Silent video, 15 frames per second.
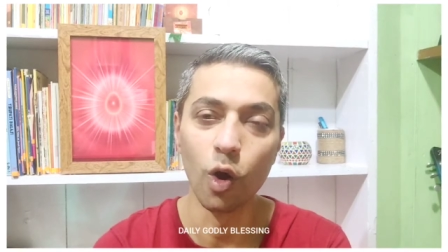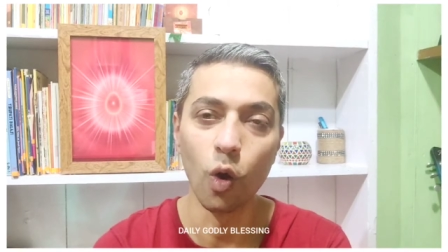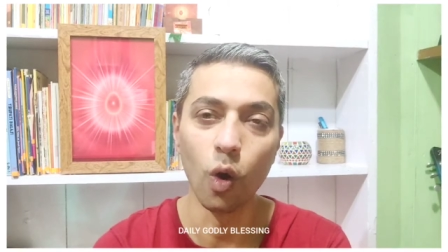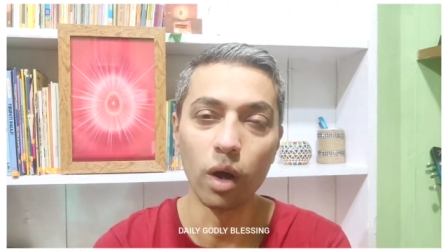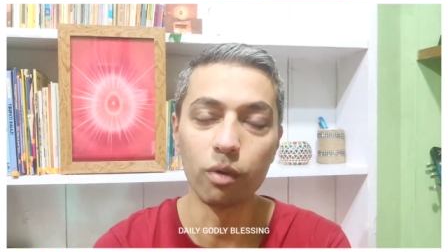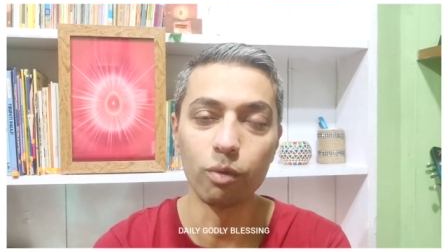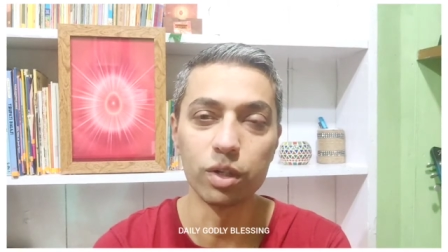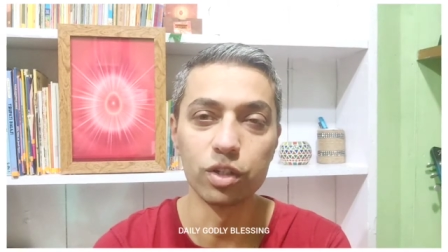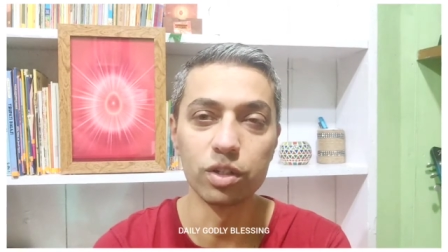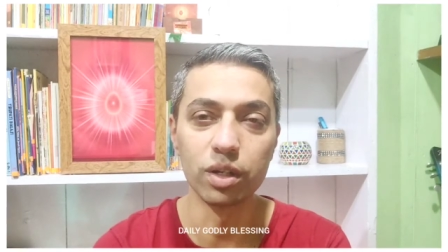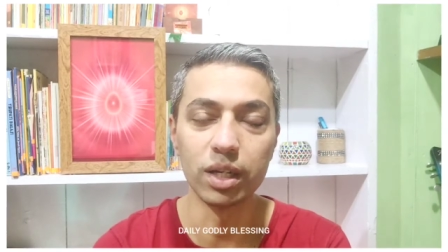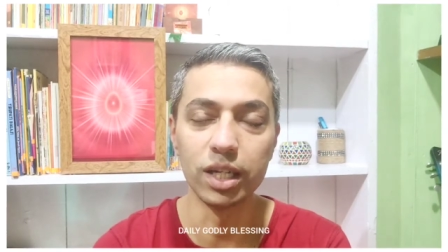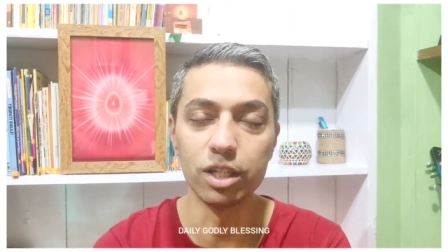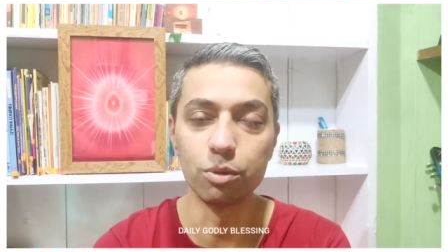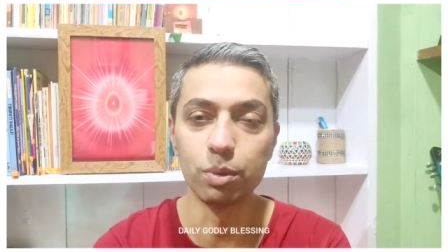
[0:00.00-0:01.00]
or which
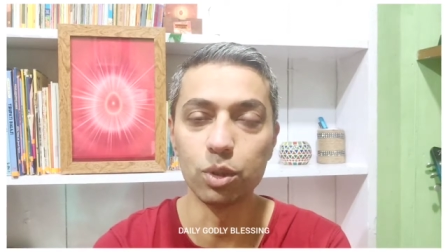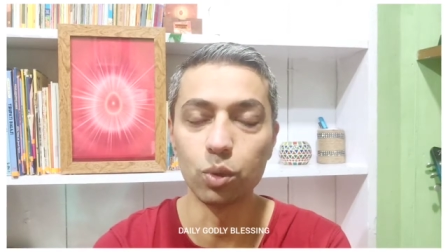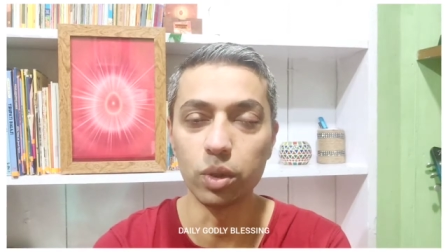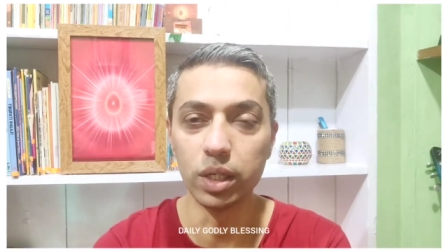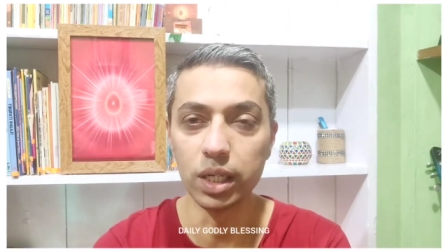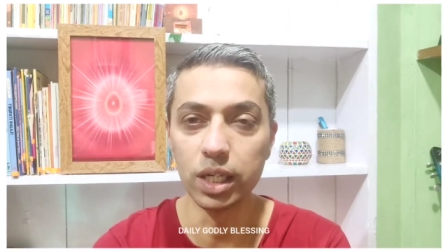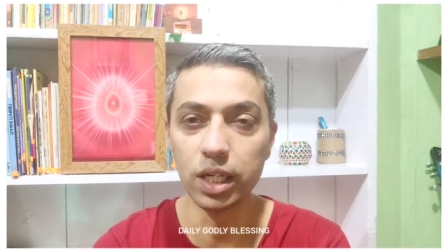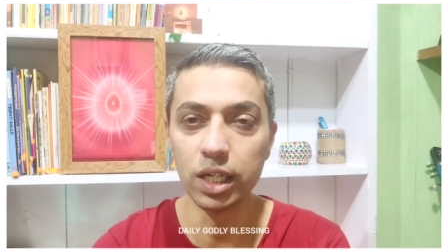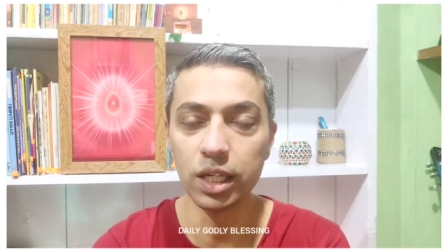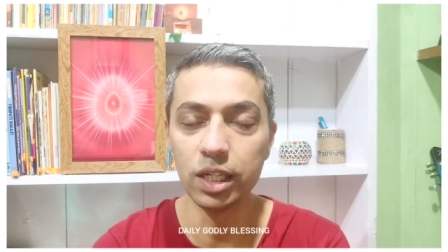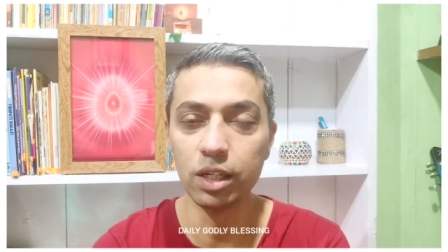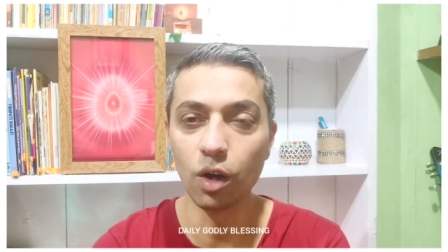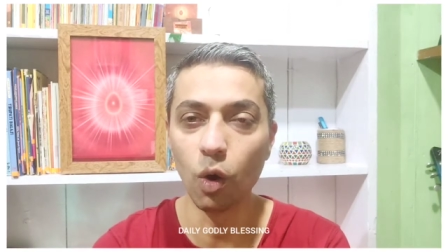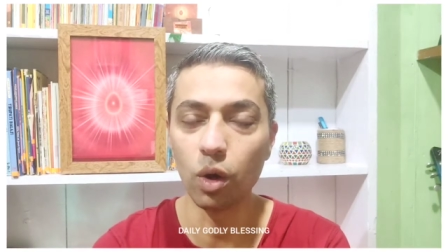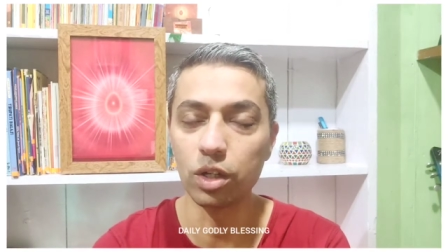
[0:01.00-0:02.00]
leads me to
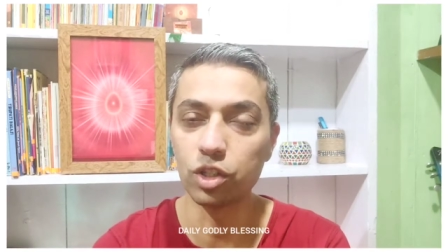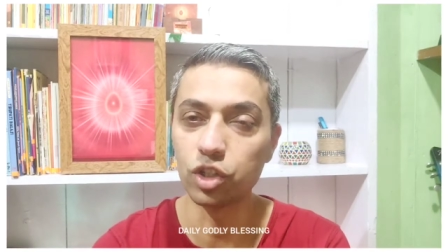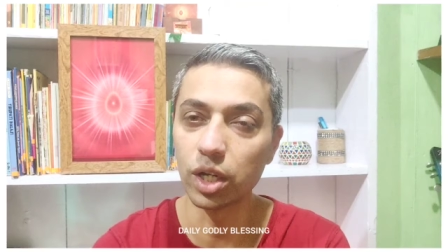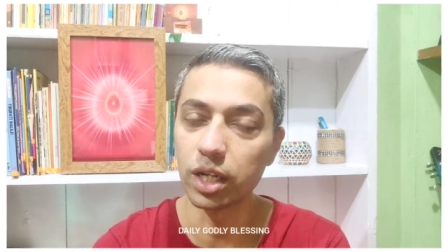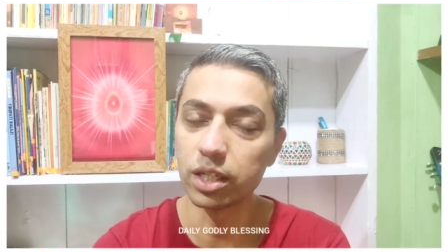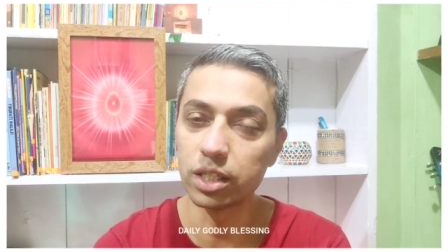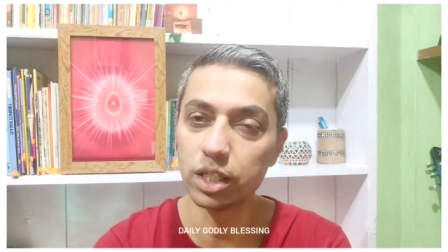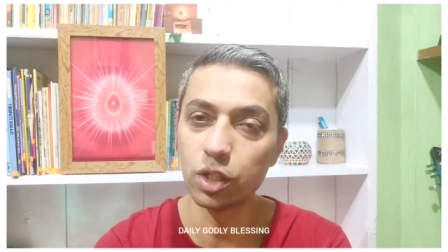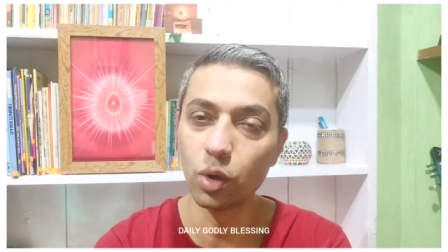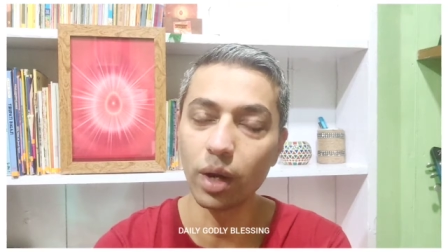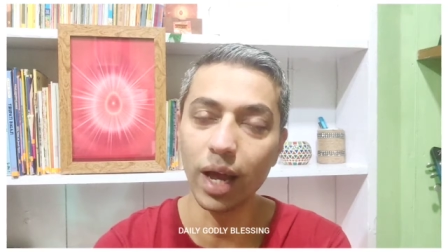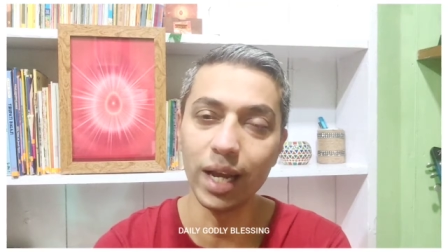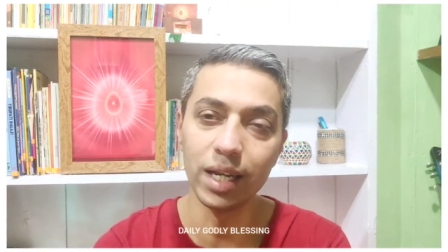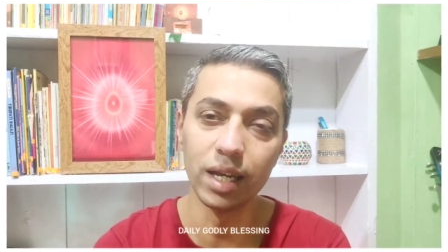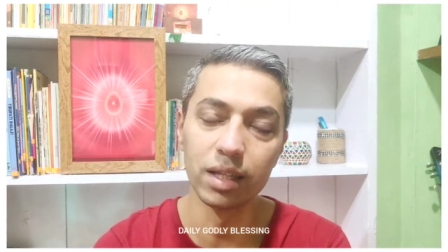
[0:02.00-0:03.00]
greed or jealousy or
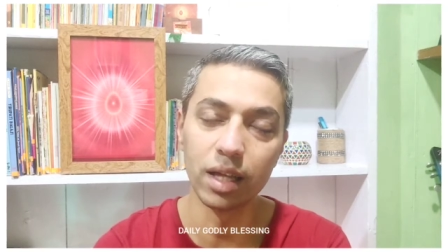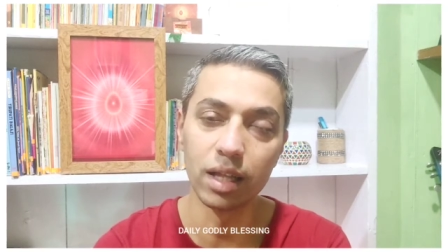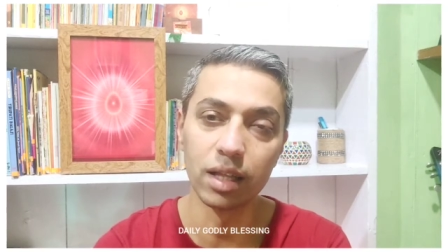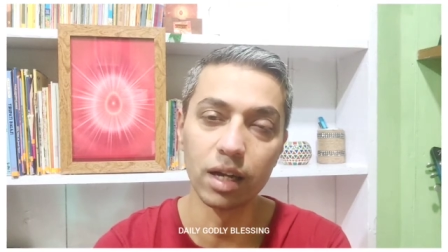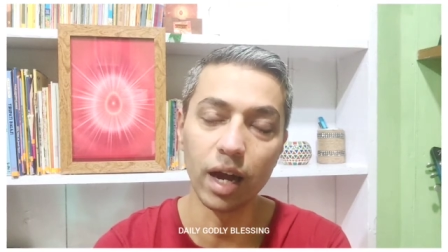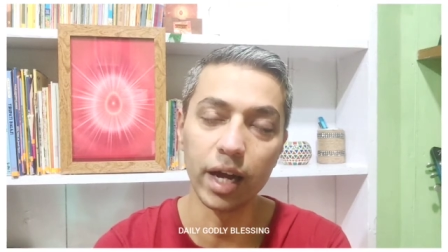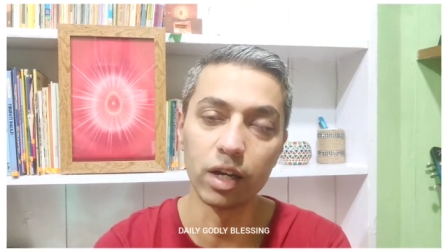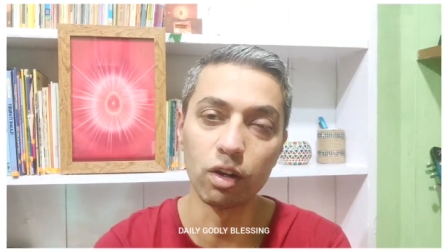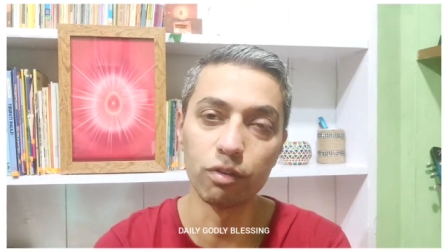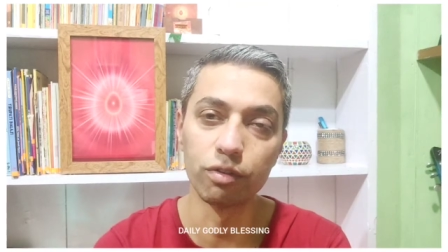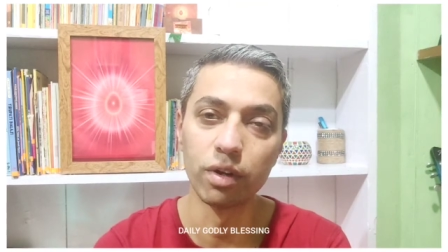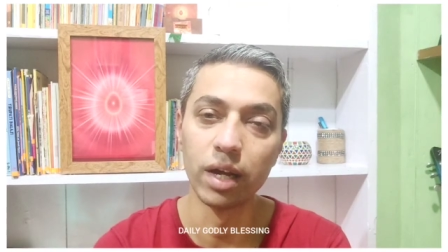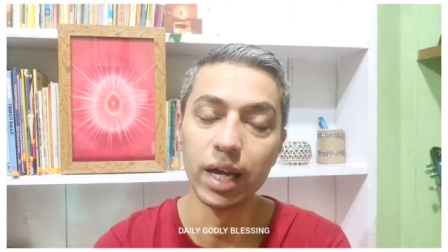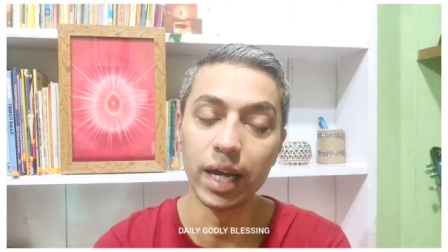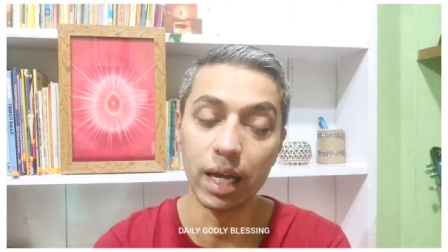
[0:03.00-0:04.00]
any other kind of
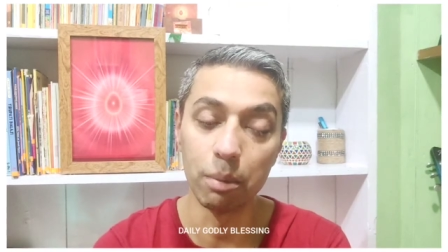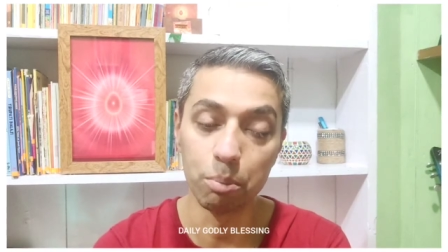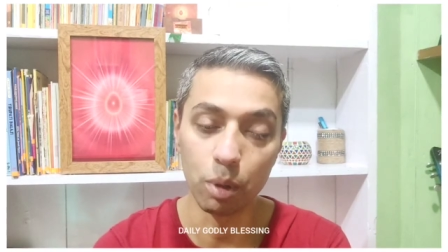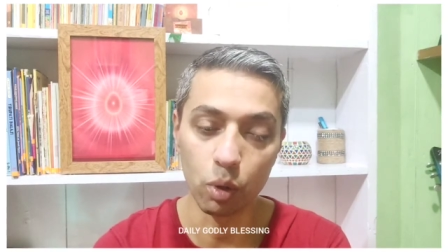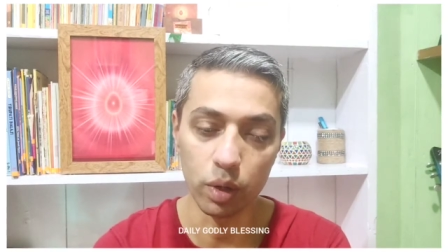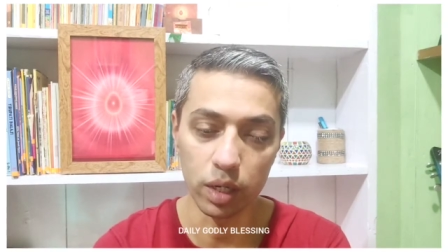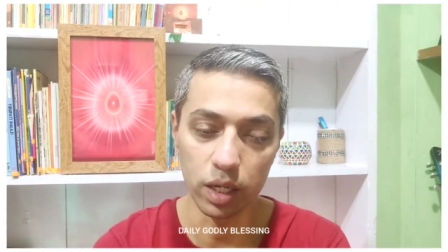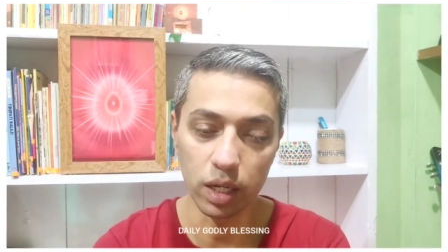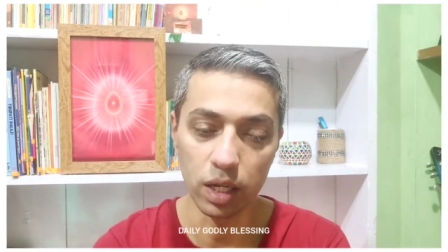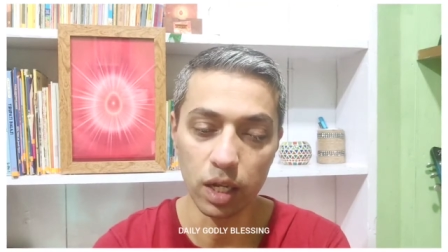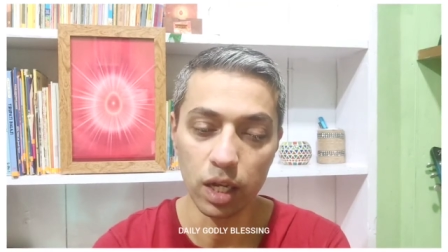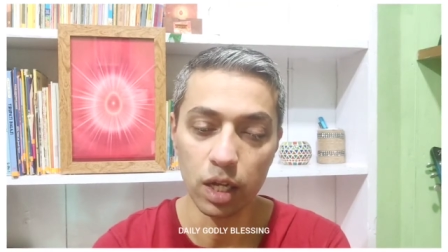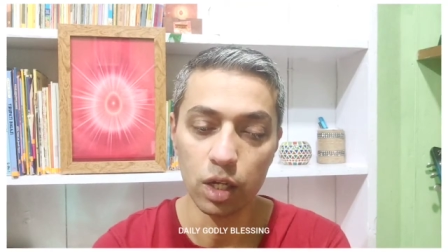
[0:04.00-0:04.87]
impurity.